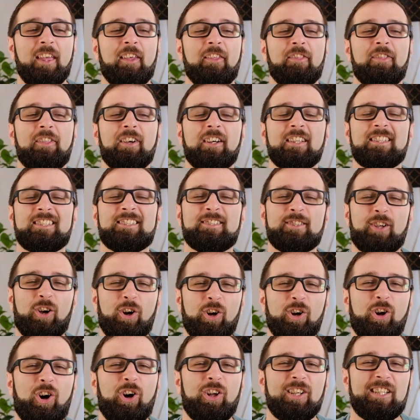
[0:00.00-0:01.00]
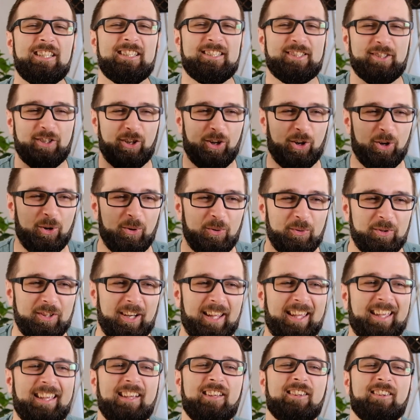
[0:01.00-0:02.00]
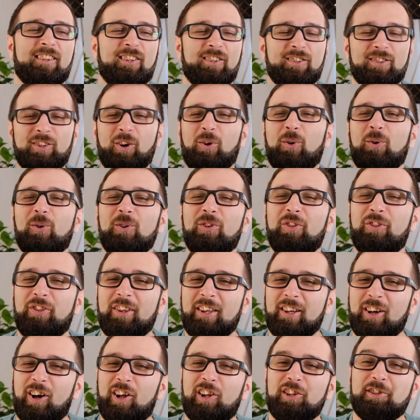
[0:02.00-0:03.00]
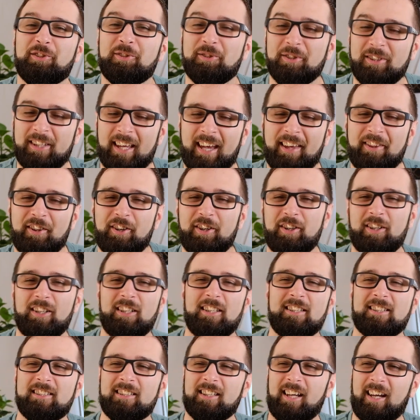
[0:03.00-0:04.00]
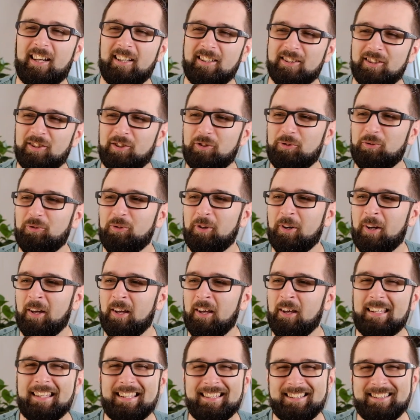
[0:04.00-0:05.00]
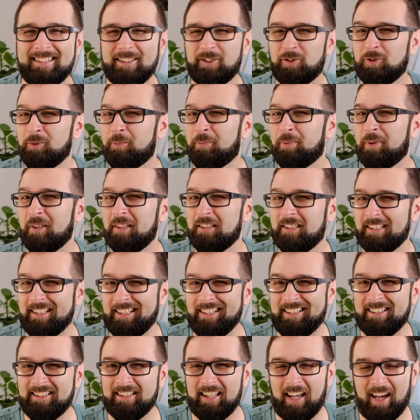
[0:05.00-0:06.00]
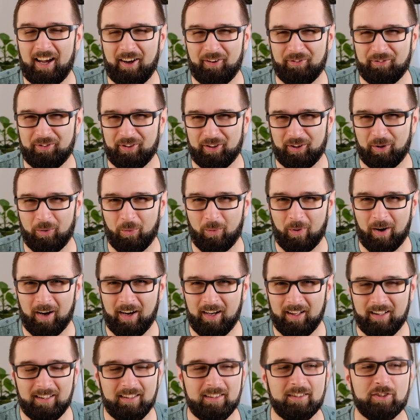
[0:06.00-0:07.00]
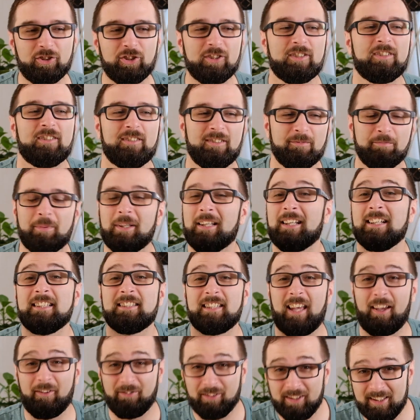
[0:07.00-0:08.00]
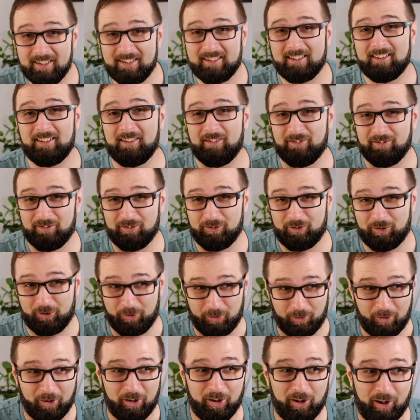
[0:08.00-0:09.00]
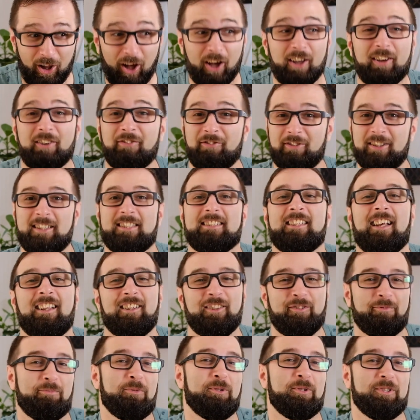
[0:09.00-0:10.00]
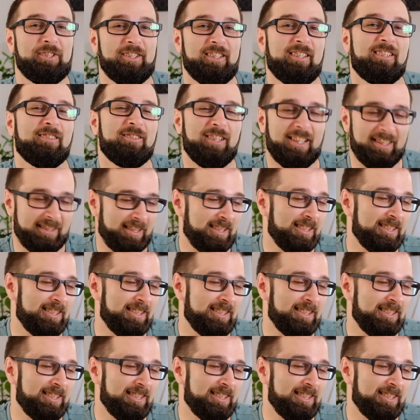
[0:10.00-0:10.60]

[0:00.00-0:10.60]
The song on its own, like the whole thing altogether, is kind of easy to predict after a while, just because I've listened to a lot of this style of music, as I